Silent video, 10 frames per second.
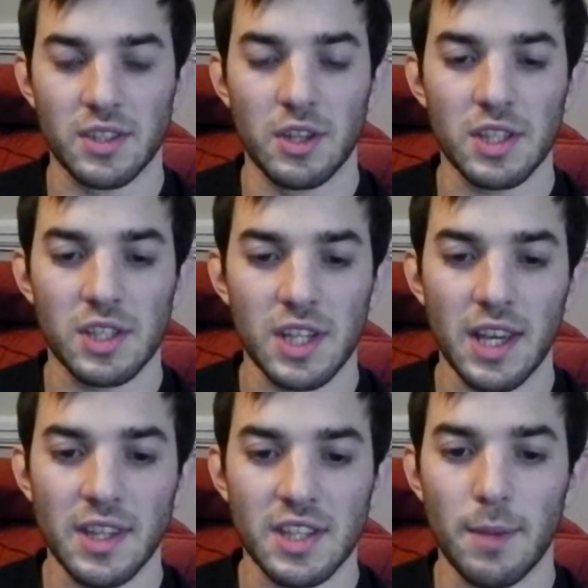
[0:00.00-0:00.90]
So you can see
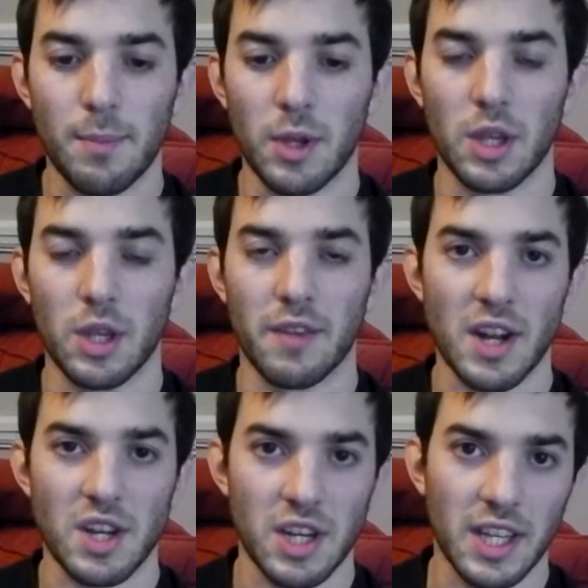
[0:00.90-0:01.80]
in the CPU they've
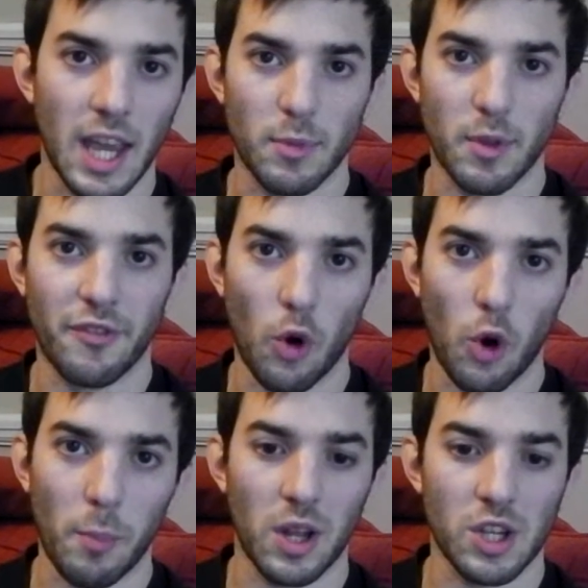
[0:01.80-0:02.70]
actually kept the
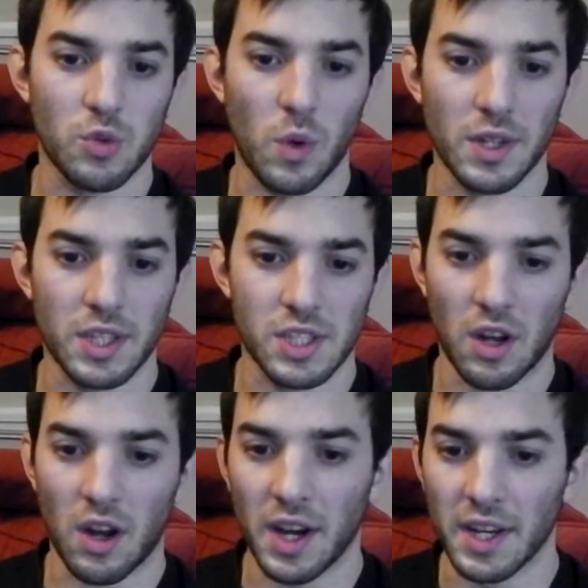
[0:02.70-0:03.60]
4+1
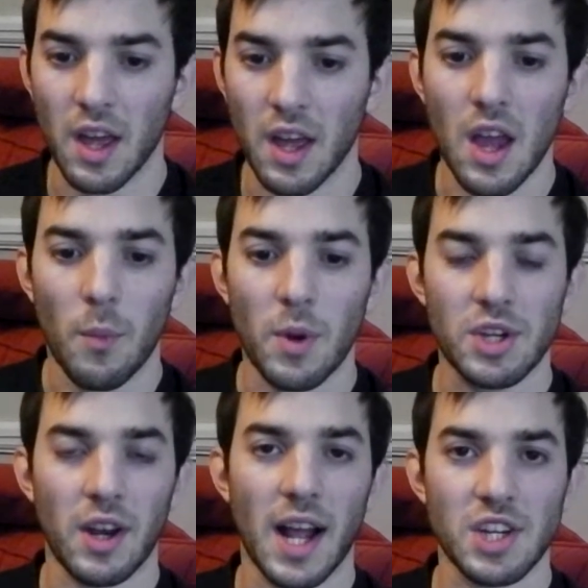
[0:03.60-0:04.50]
design, which
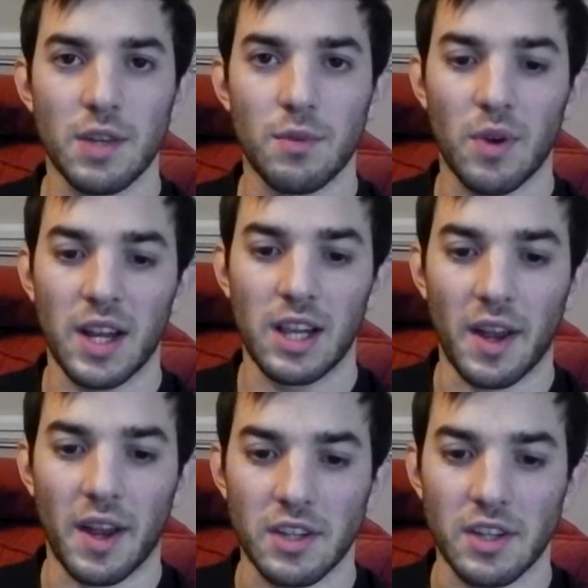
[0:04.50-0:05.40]
I actually really like.